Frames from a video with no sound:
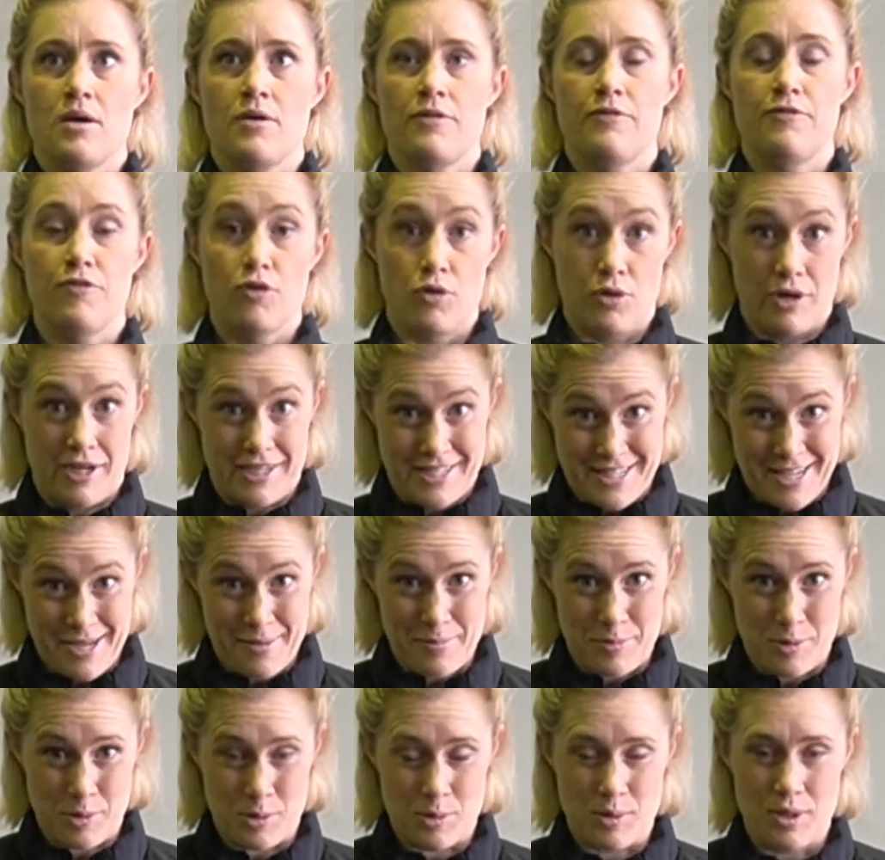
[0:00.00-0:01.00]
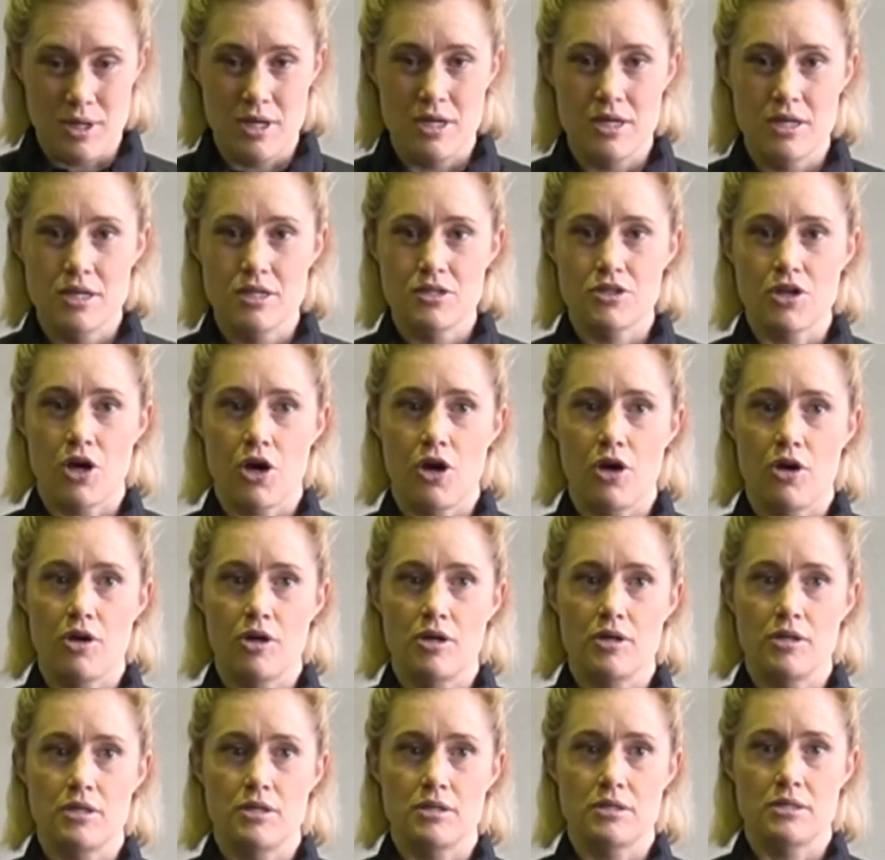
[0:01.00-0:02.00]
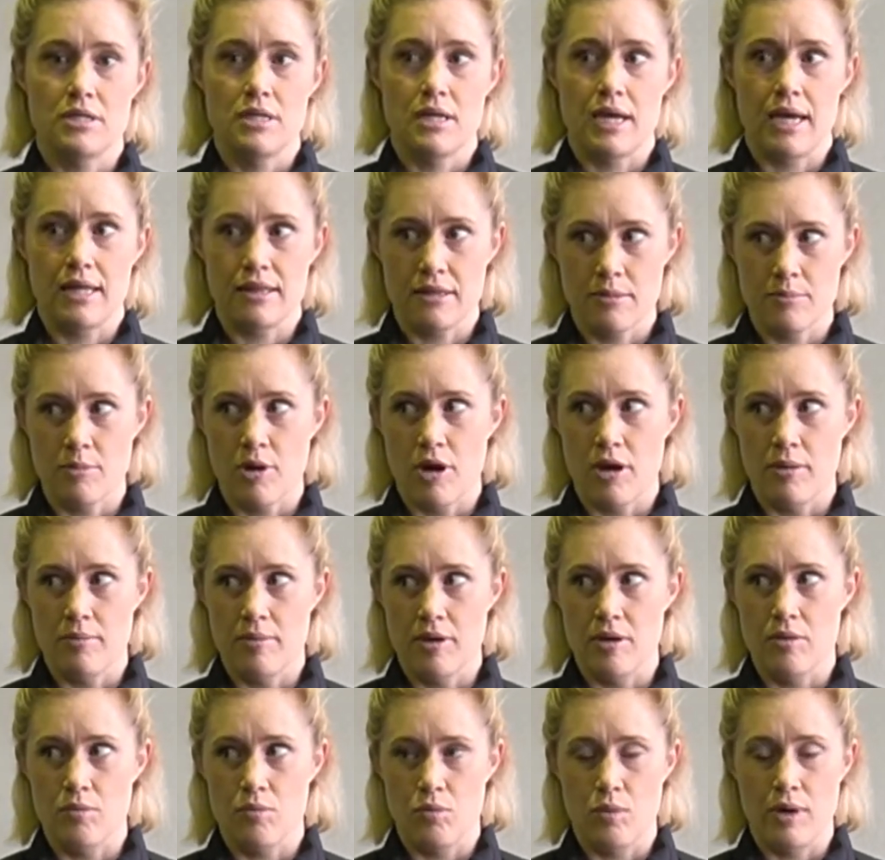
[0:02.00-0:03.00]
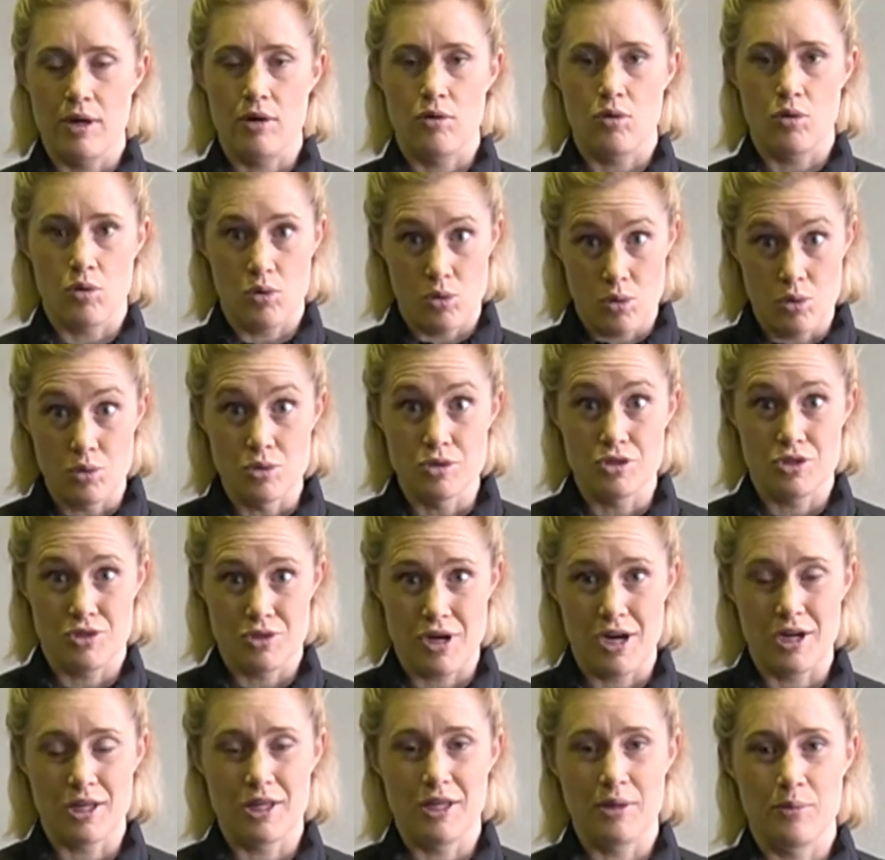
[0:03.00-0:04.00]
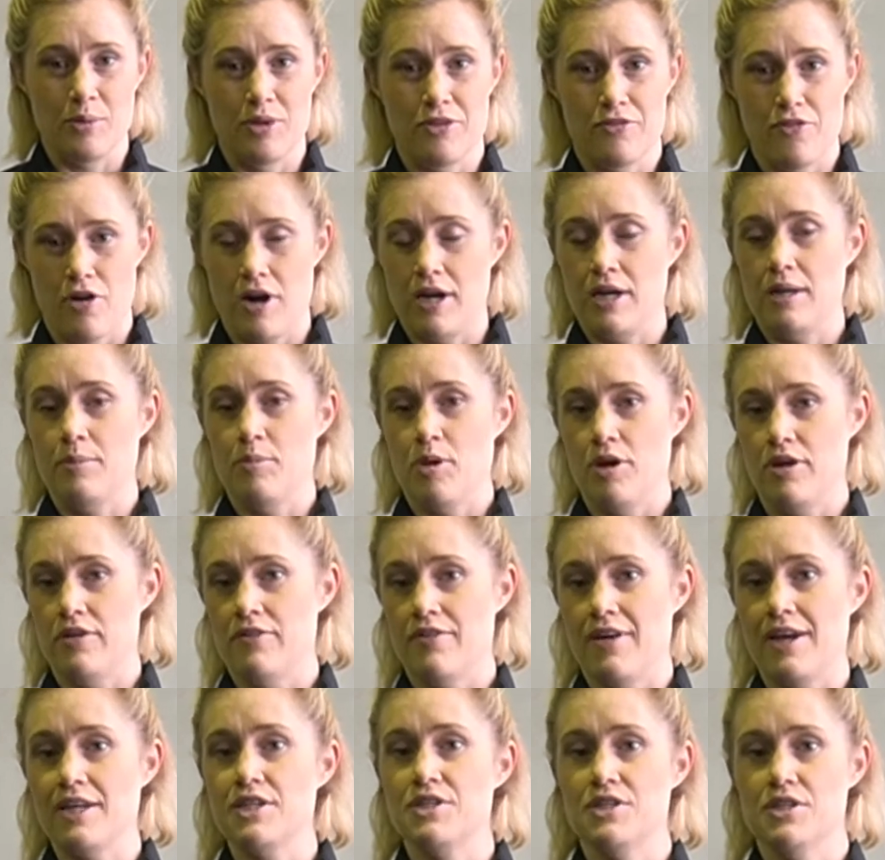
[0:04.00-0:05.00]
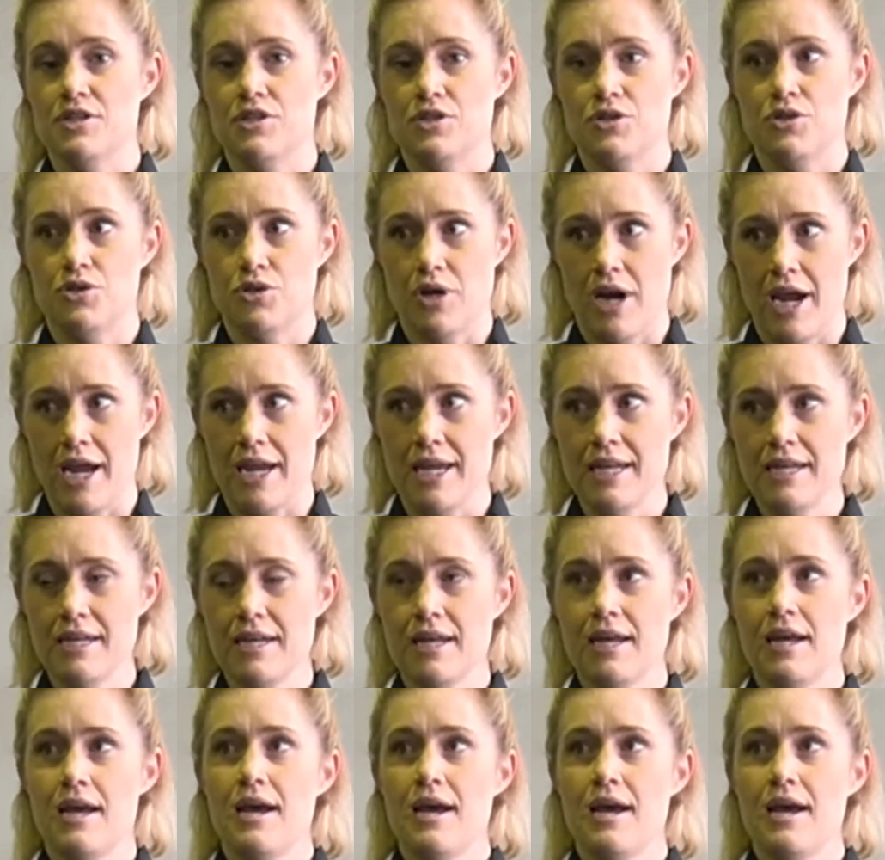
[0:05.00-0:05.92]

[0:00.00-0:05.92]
For example, so at the moment we're all struggling with finding motivation to train.